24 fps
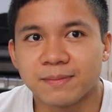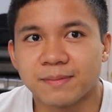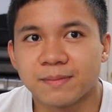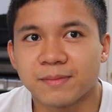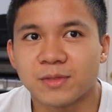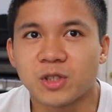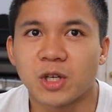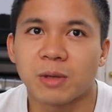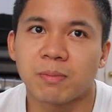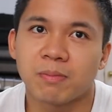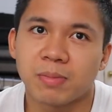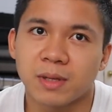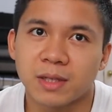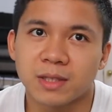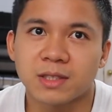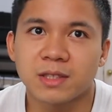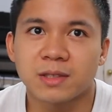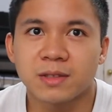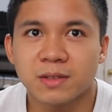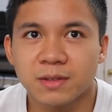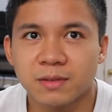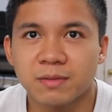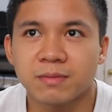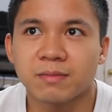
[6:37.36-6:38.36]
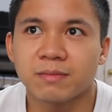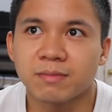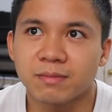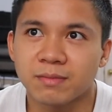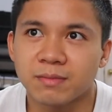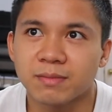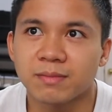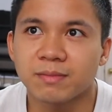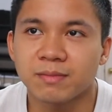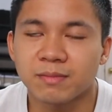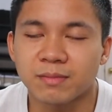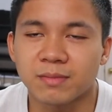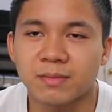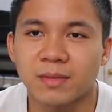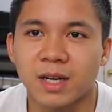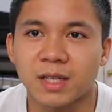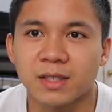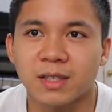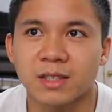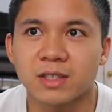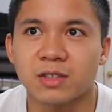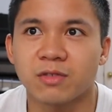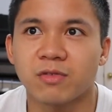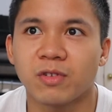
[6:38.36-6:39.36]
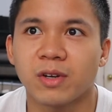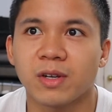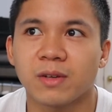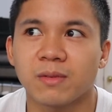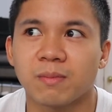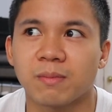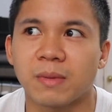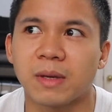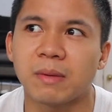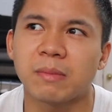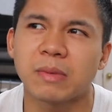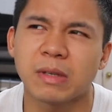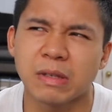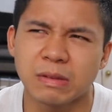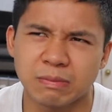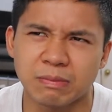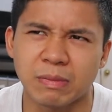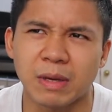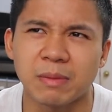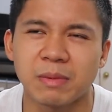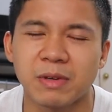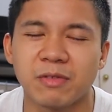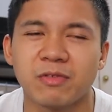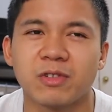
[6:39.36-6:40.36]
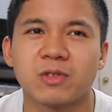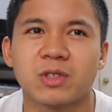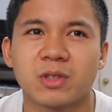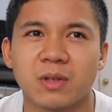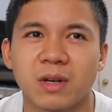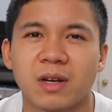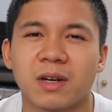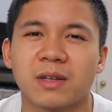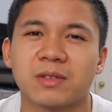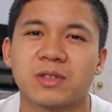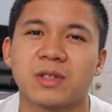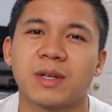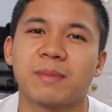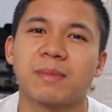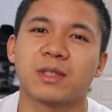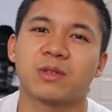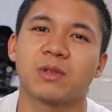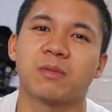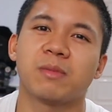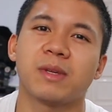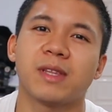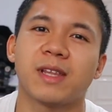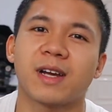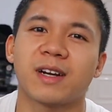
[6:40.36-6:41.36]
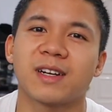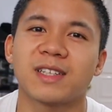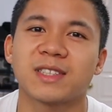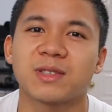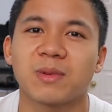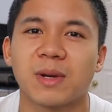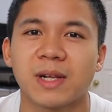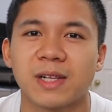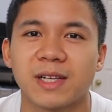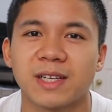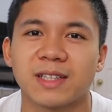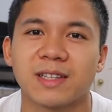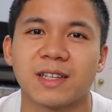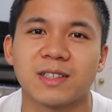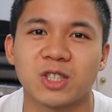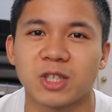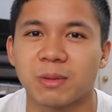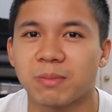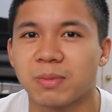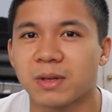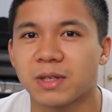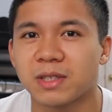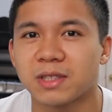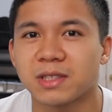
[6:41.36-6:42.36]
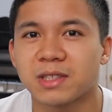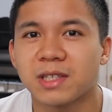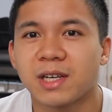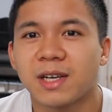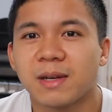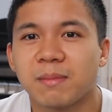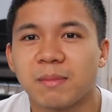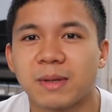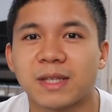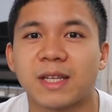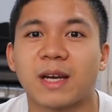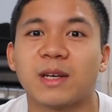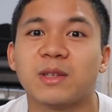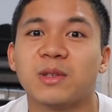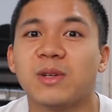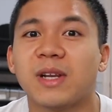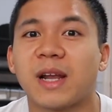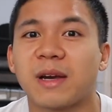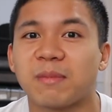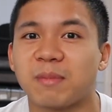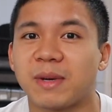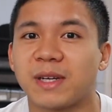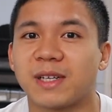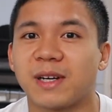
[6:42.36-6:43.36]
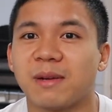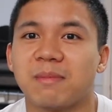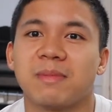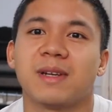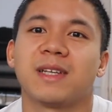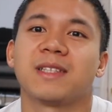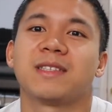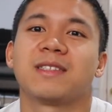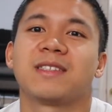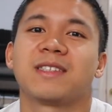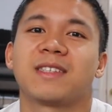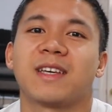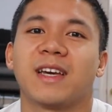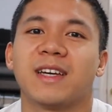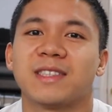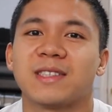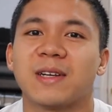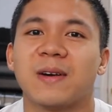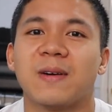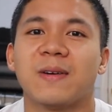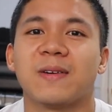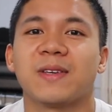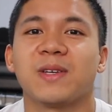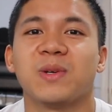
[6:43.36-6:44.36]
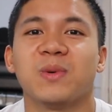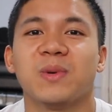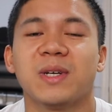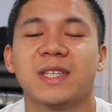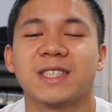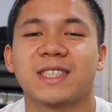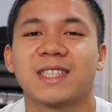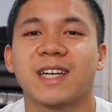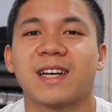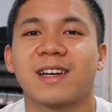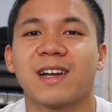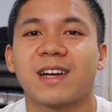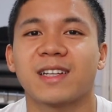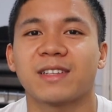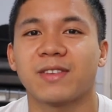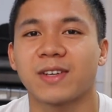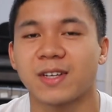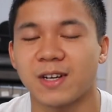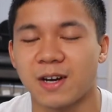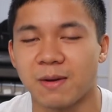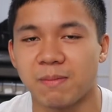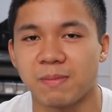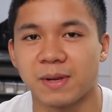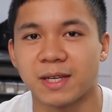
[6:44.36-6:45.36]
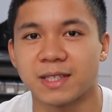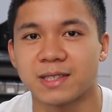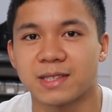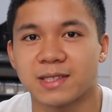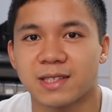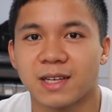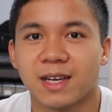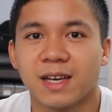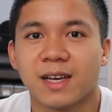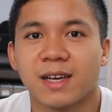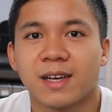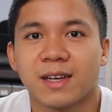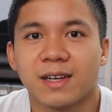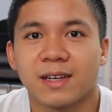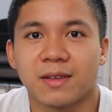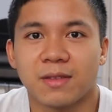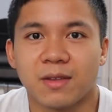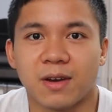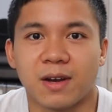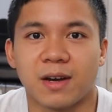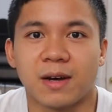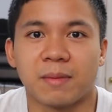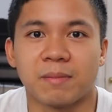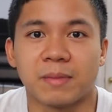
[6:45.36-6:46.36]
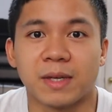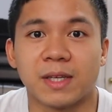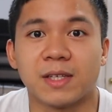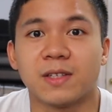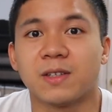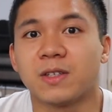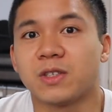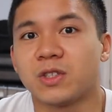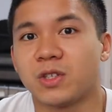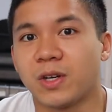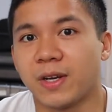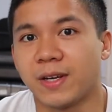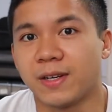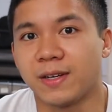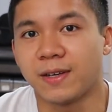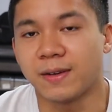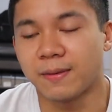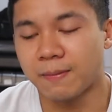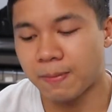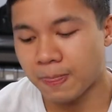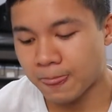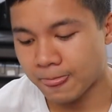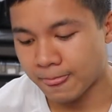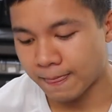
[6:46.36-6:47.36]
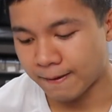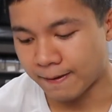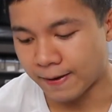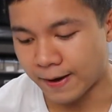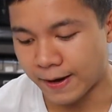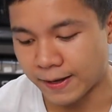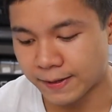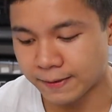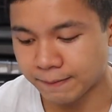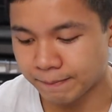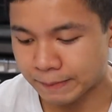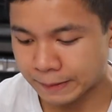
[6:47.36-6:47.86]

Triplets, not as free. Maybe triplets will be there as well, and the chippers, but I do like my couplets. Okay, so you will see a lot of the couplets in your training, right?